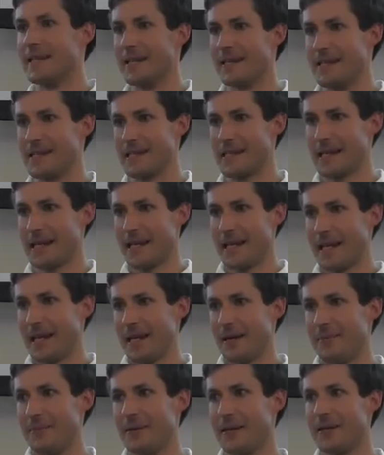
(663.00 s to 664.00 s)
this?
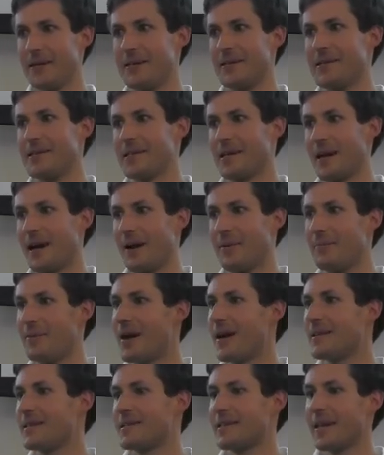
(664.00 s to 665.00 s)
Because I'm
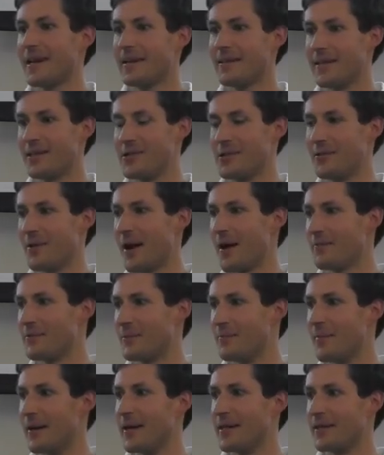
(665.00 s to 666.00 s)
not saying that you have to
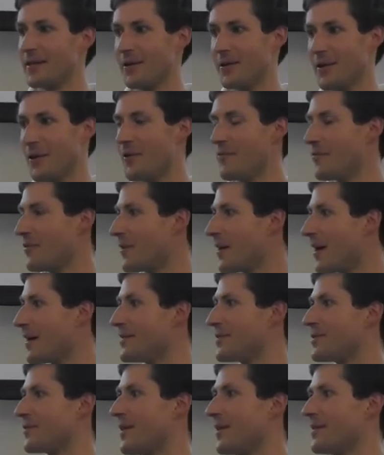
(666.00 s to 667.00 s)
make an
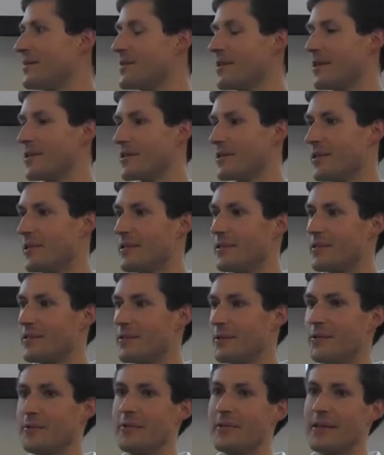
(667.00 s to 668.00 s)
overnight transition
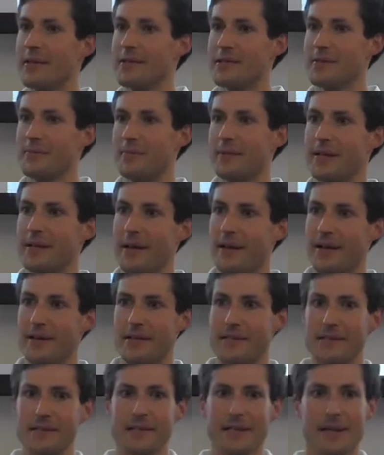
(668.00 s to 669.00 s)
to this,
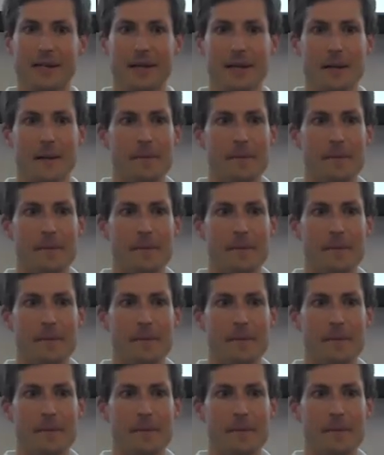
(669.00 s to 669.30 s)
because